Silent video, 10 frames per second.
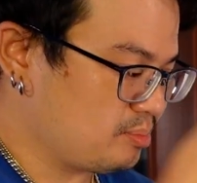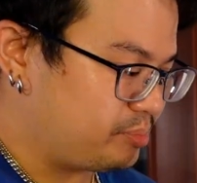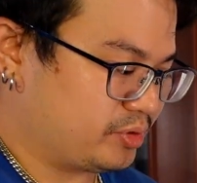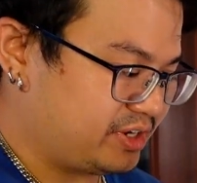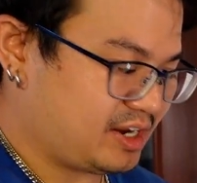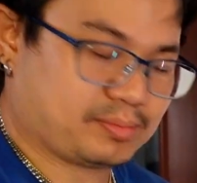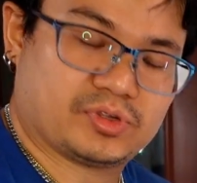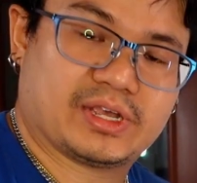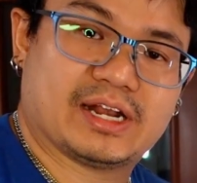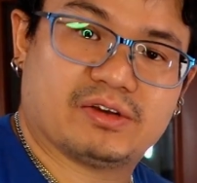put it up
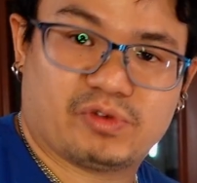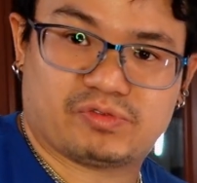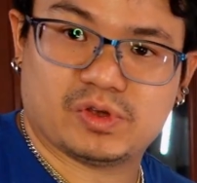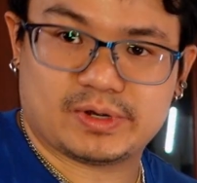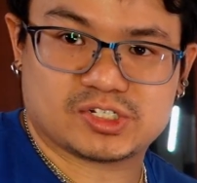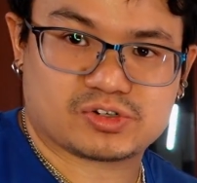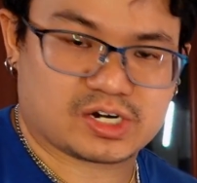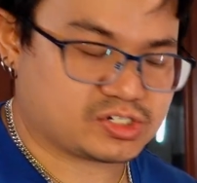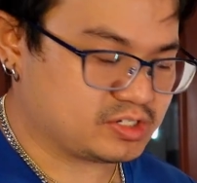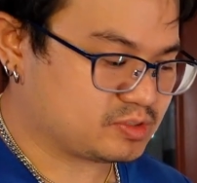together with no
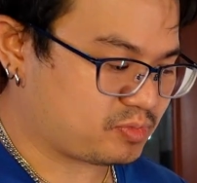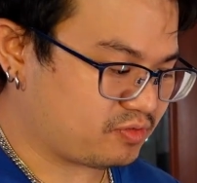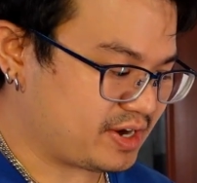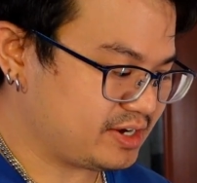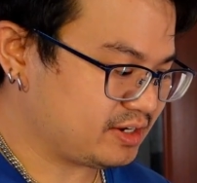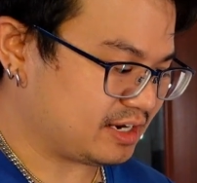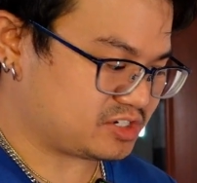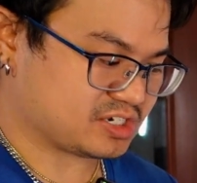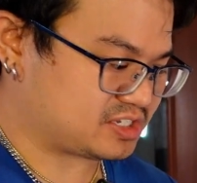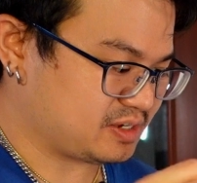instructions provided. I
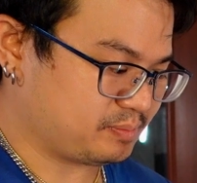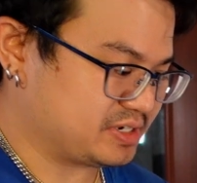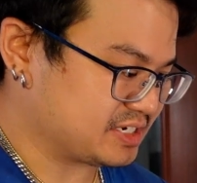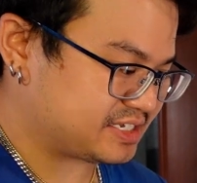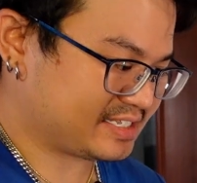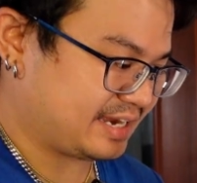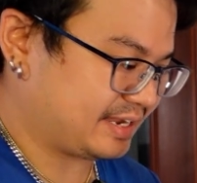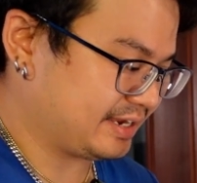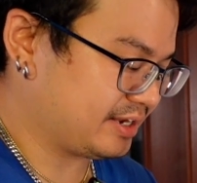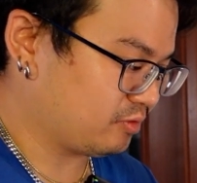just simply
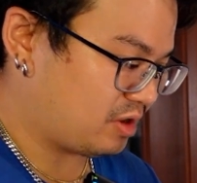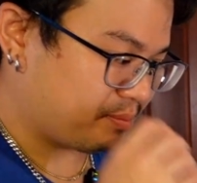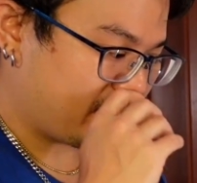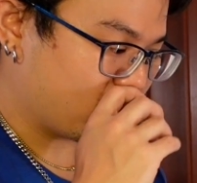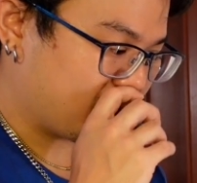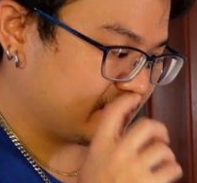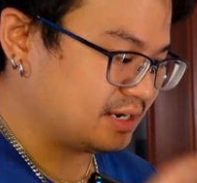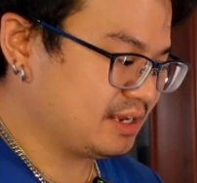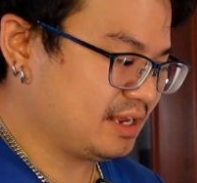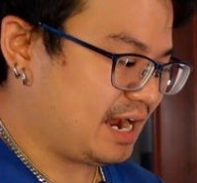stacking it one by one.
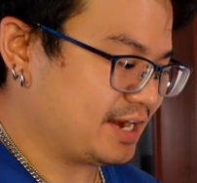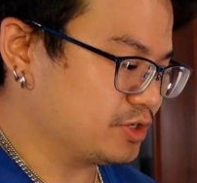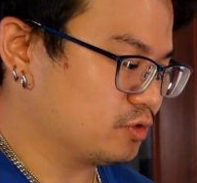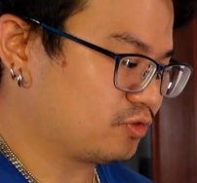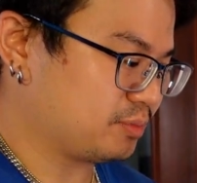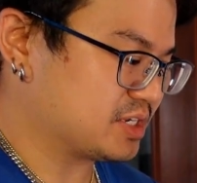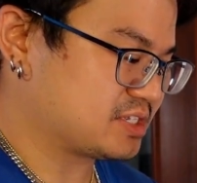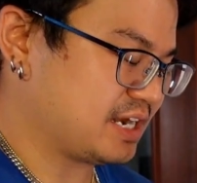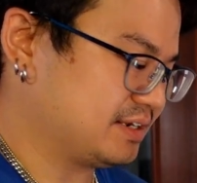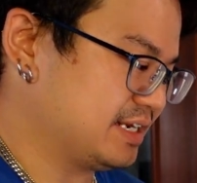I knew from the
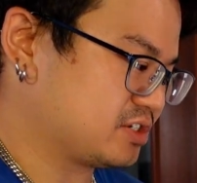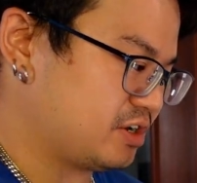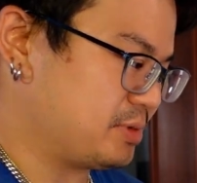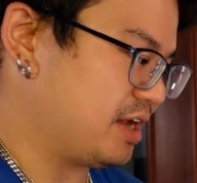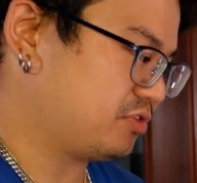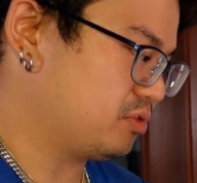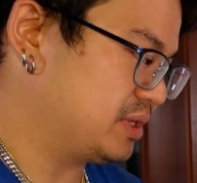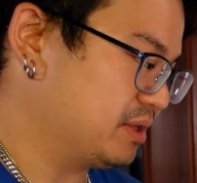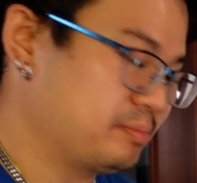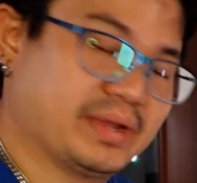start that it's going to have to
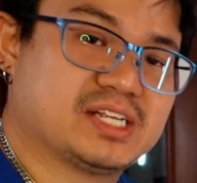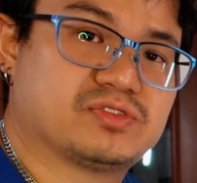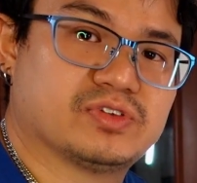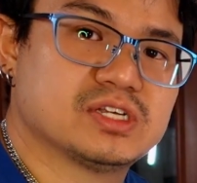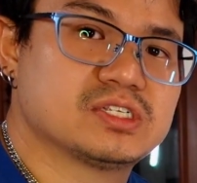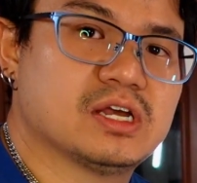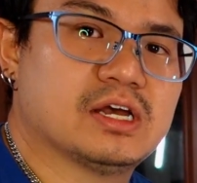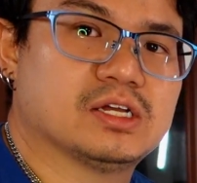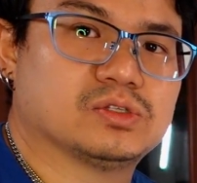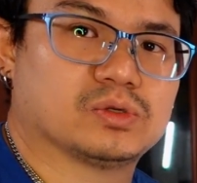be the base first
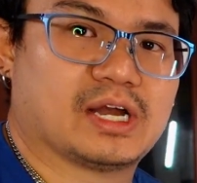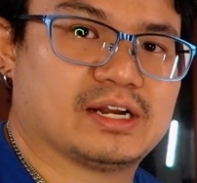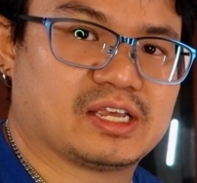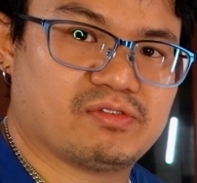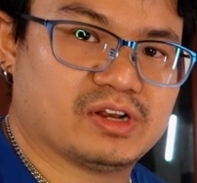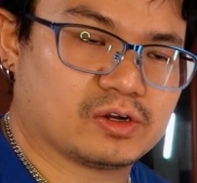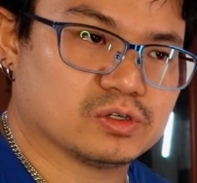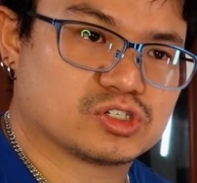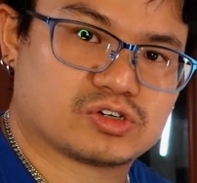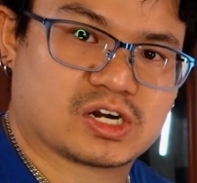to kind of give it a
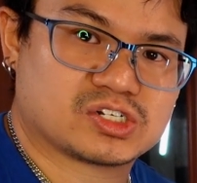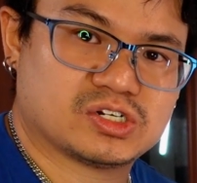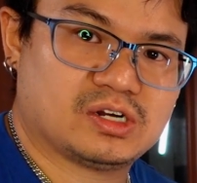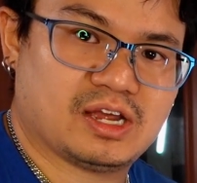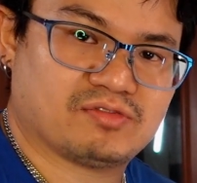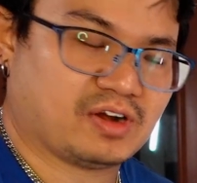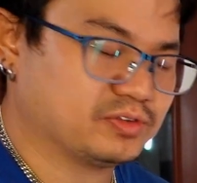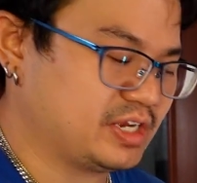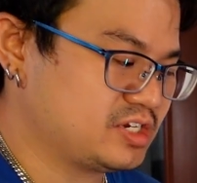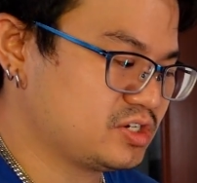good structure and
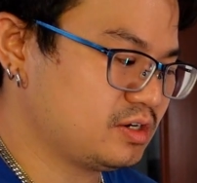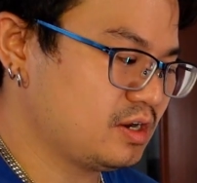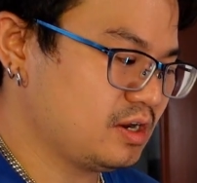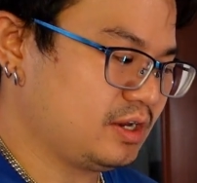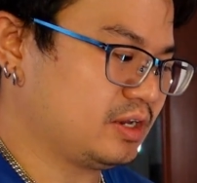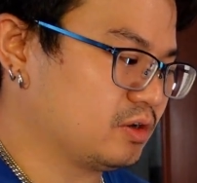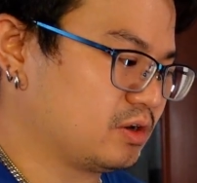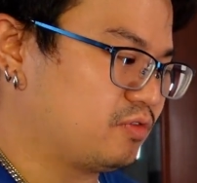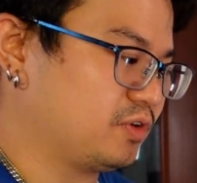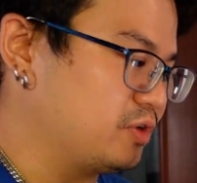foundation, in
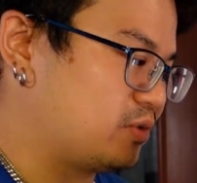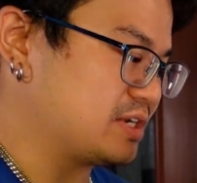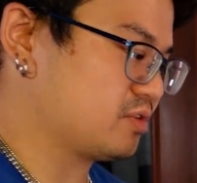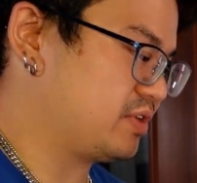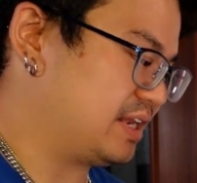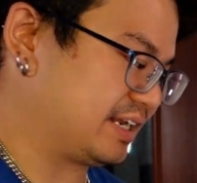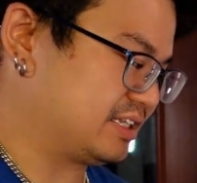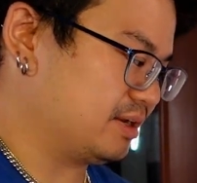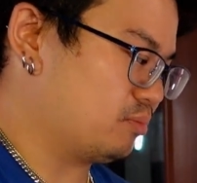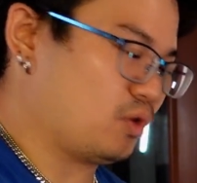order for the rest of it, like
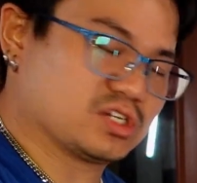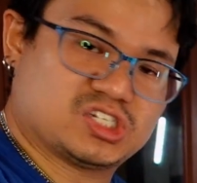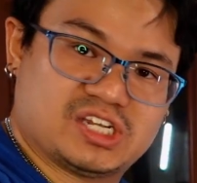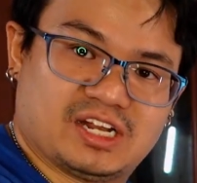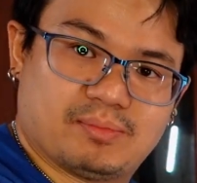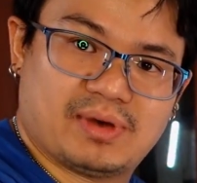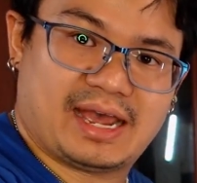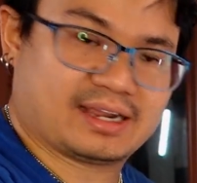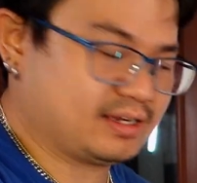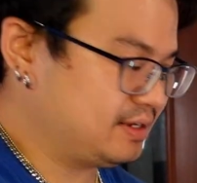the mochi at the
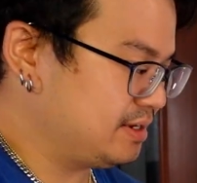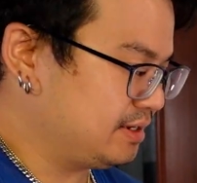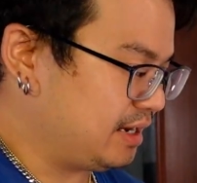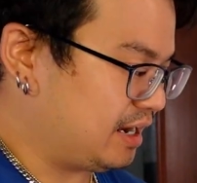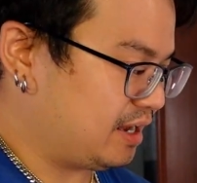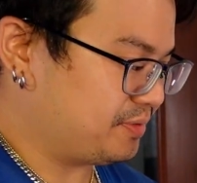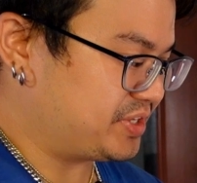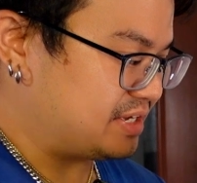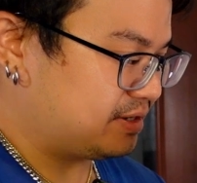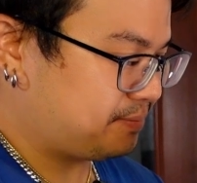back,
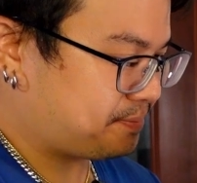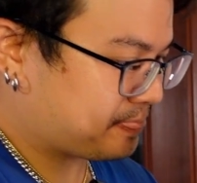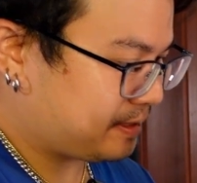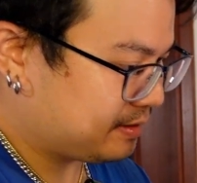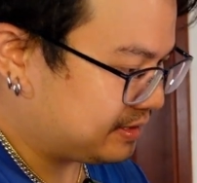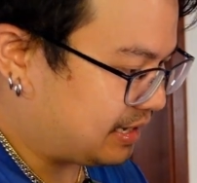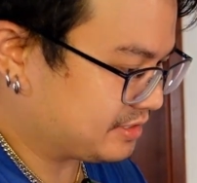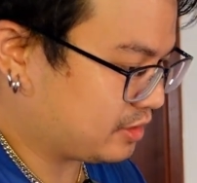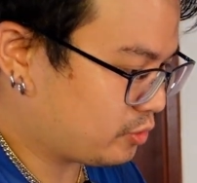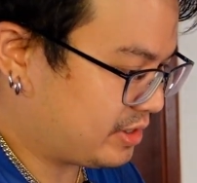the
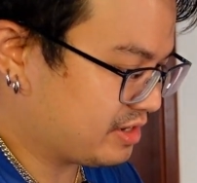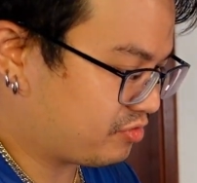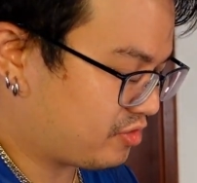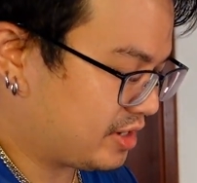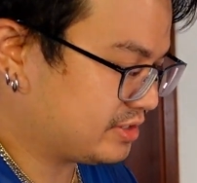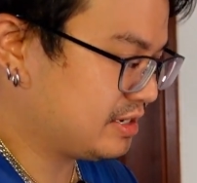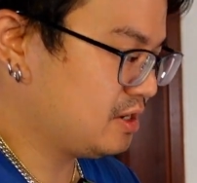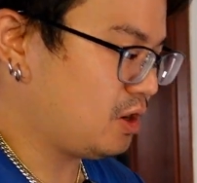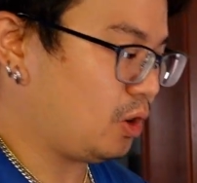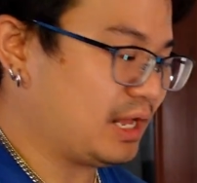katakuri at the front,
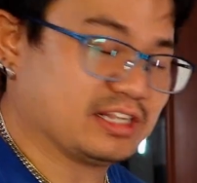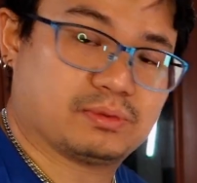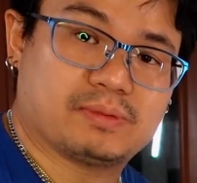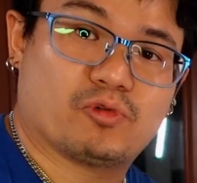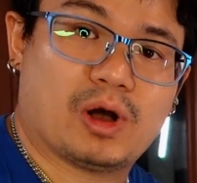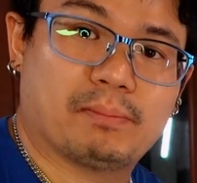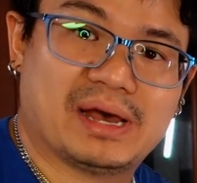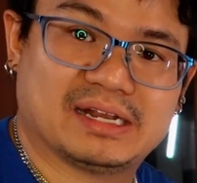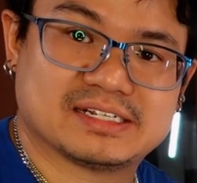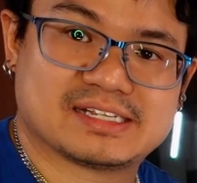all had to be well
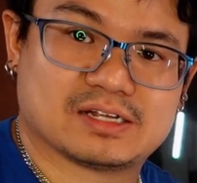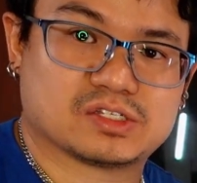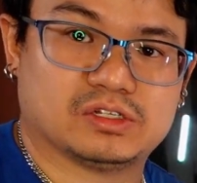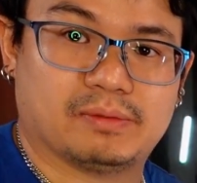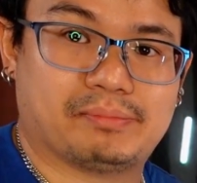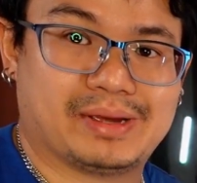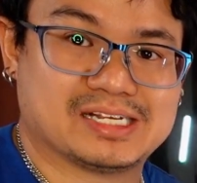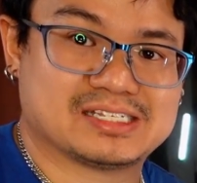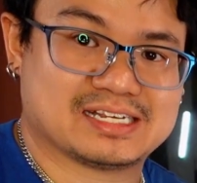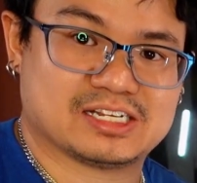balanced out so the
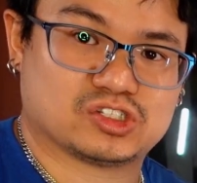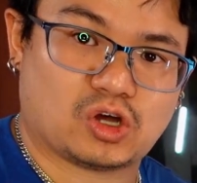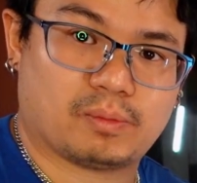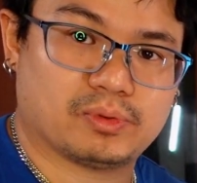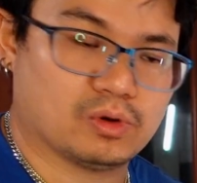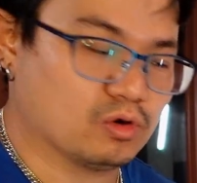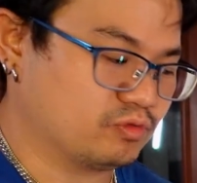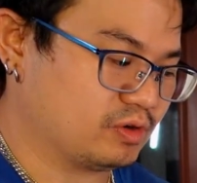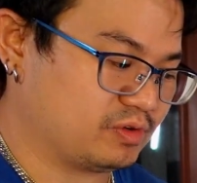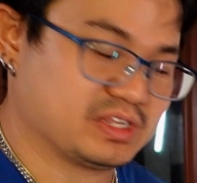base doesn't topple
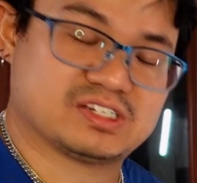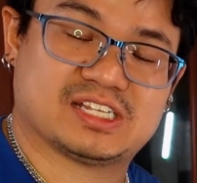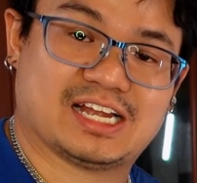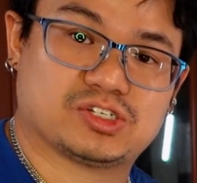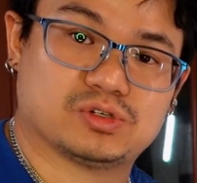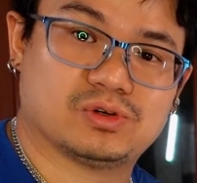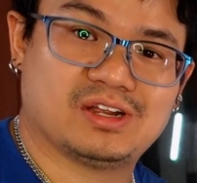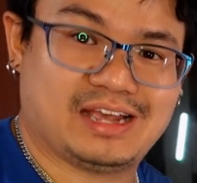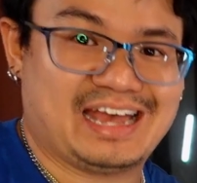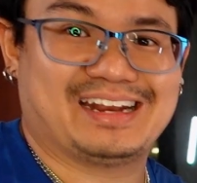over with the statue
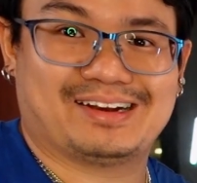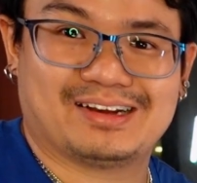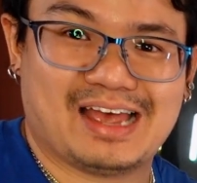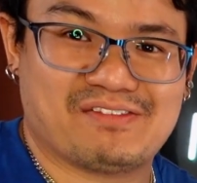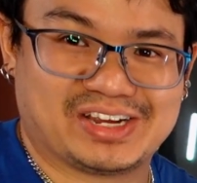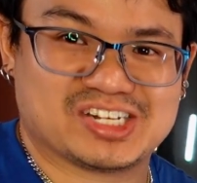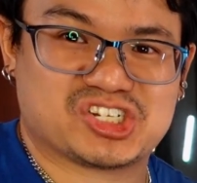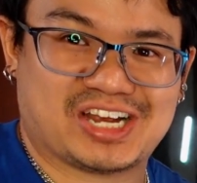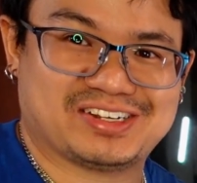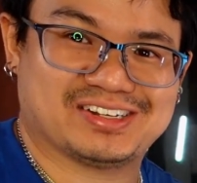and then having it
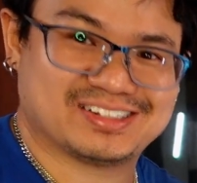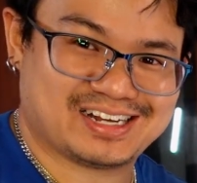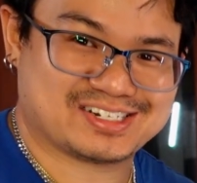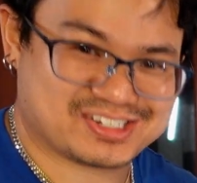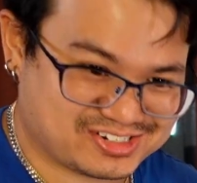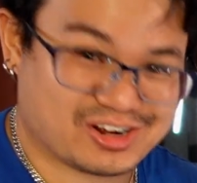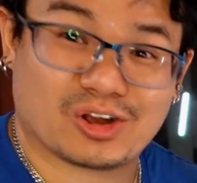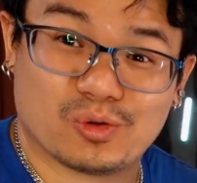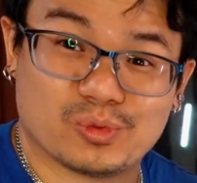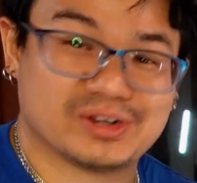shattered. Touch,
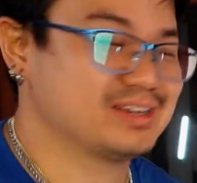knock on wood.